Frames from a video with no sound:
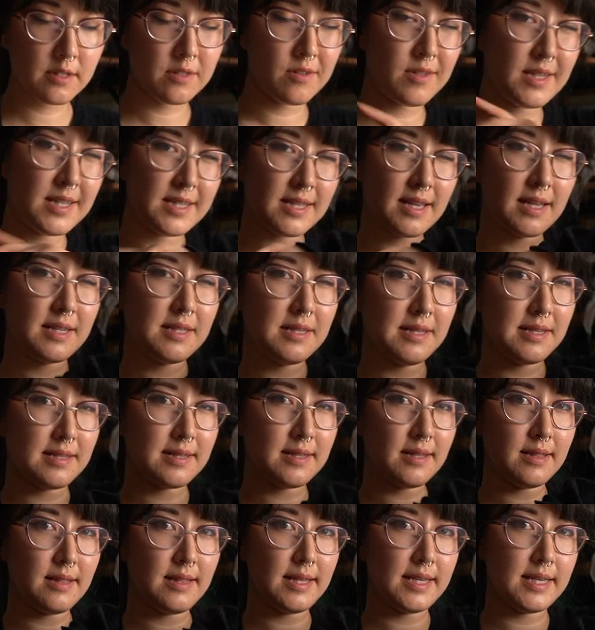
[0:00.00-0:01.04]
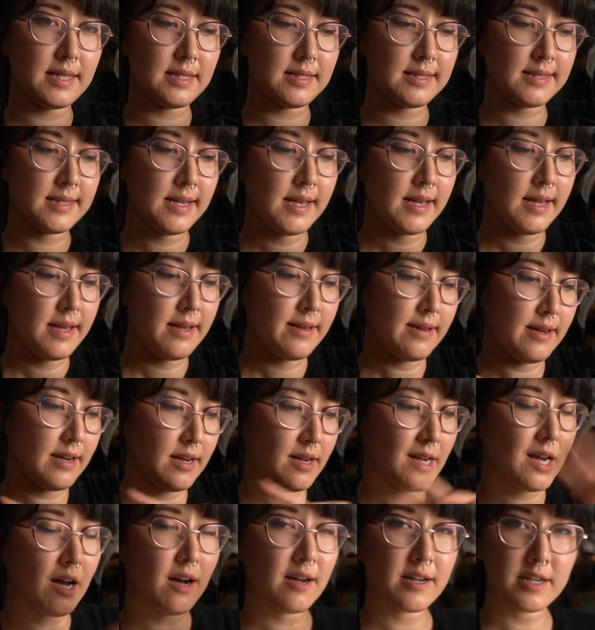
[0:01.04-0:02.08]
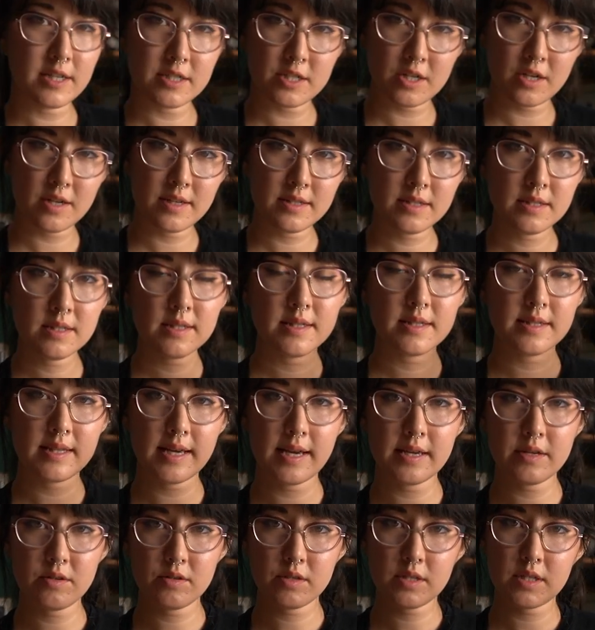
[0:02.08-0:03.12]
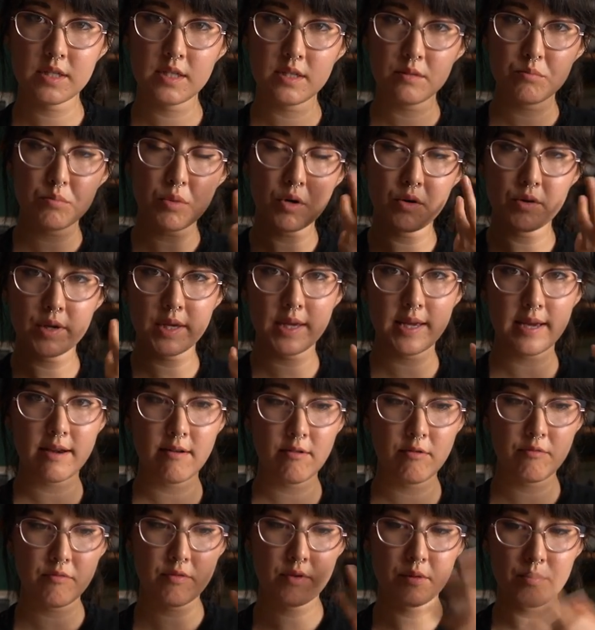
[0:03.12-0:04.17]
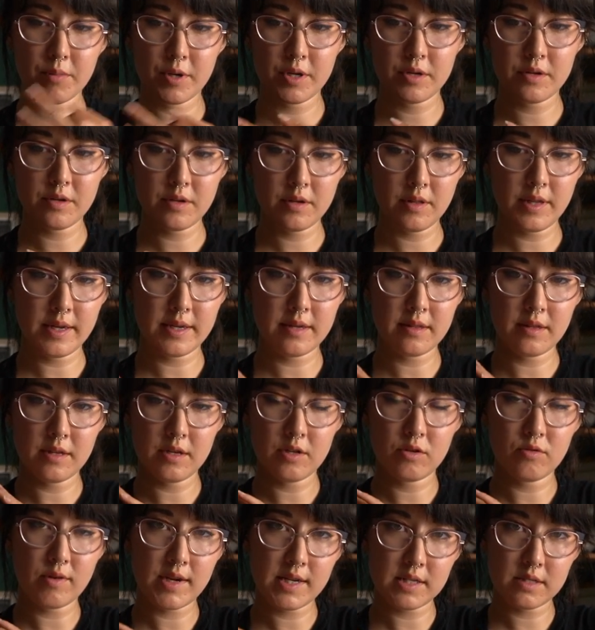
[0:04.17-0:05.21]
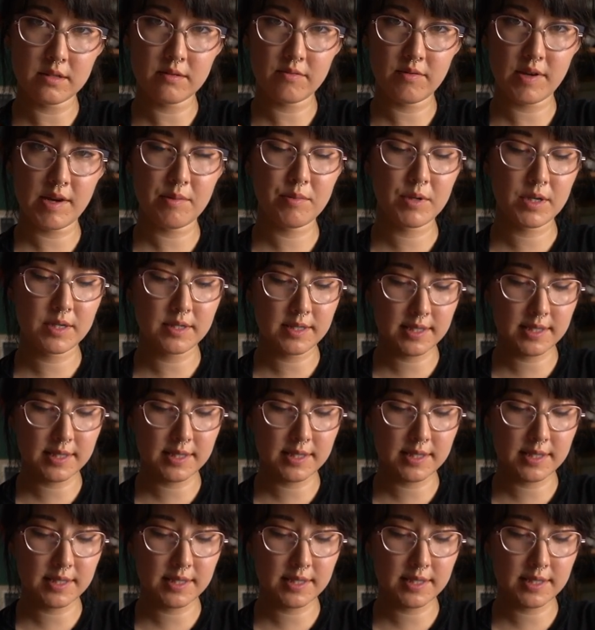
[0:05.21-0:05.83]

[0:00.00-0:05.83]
So that's kind of like the lace engagements that you see poking out from under like the dress fabric